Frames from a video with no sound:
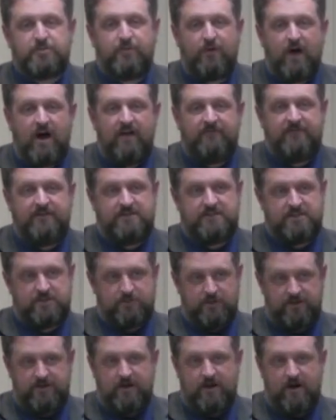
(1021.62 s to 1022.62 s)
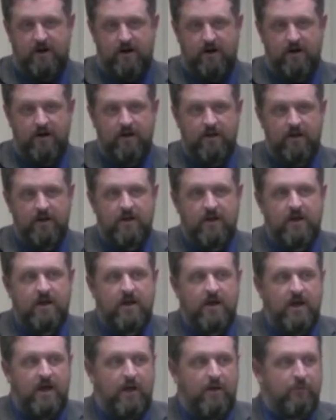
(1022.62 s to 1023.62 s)
prophets is what they are.
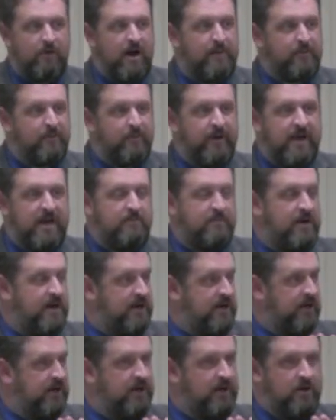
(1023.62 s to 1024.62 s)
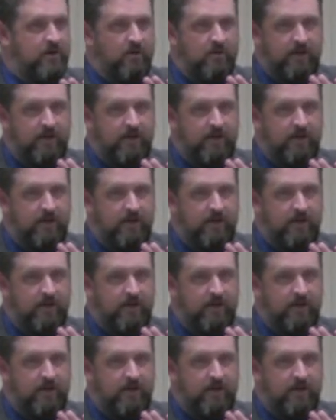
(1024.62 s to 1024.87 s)
And reprobate meaning, you know,